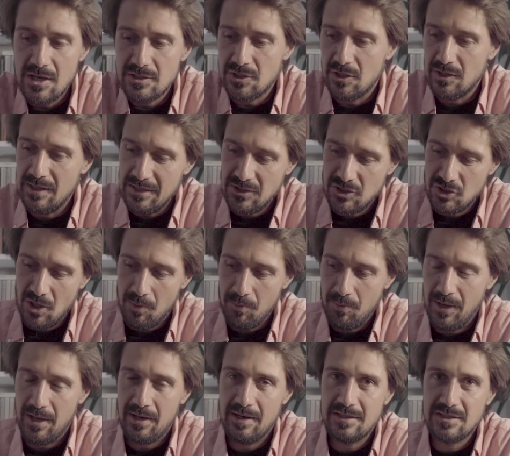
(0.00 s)
So let's
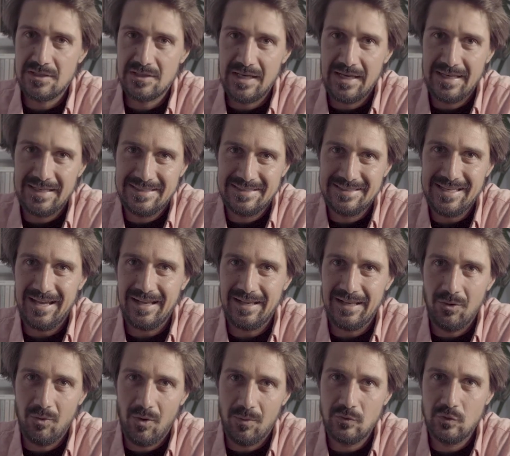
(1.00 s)
jump in, let's see
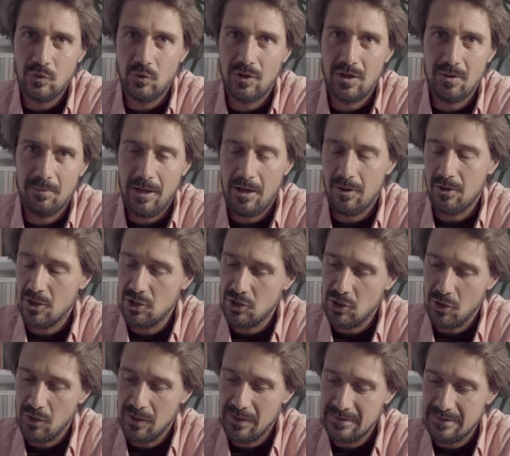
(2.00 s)
exactly what I'm talking about. I'm going to
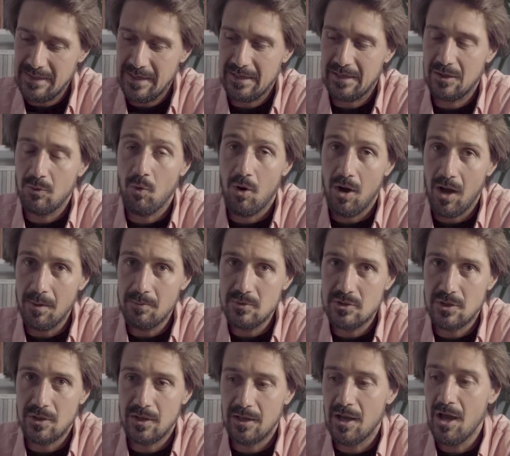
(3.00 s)
show you exactly what I'm
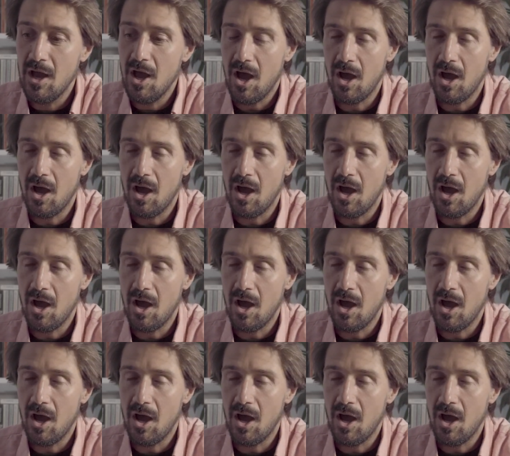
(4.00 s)
doing.